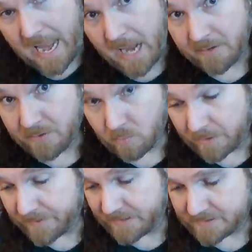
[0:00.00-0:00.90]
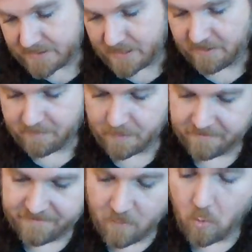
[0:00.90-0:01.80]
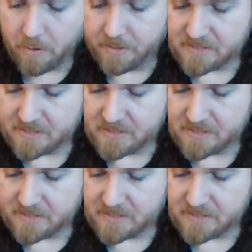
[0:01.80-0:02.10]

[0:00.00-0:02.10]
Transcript: and the ribbon itself before